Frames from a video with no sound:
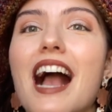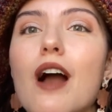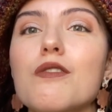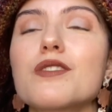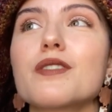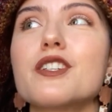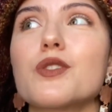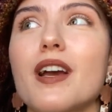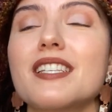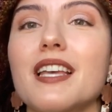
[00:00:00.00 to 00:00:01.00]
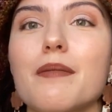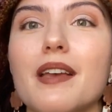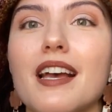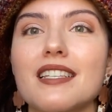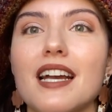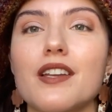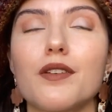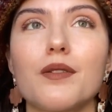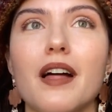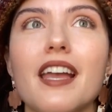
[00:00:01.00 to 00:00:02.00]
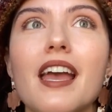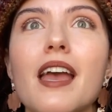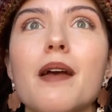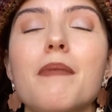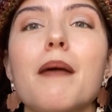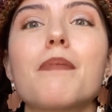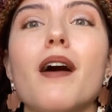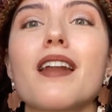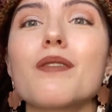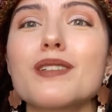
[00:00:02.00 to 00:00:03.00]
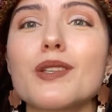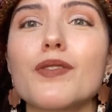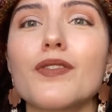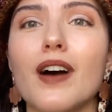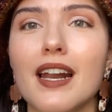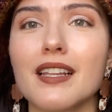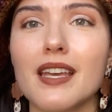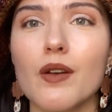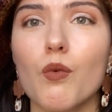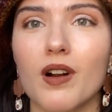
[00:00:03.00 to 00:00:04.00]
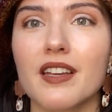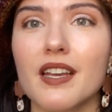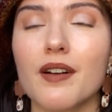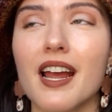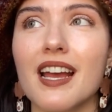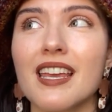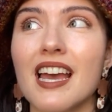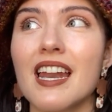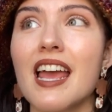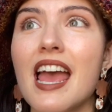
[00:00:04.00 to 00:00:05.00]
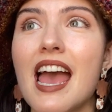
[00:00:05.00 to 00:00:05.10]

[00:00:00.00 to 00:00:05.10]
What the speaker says: I was rejoicing because I knew like my body was finally working right again,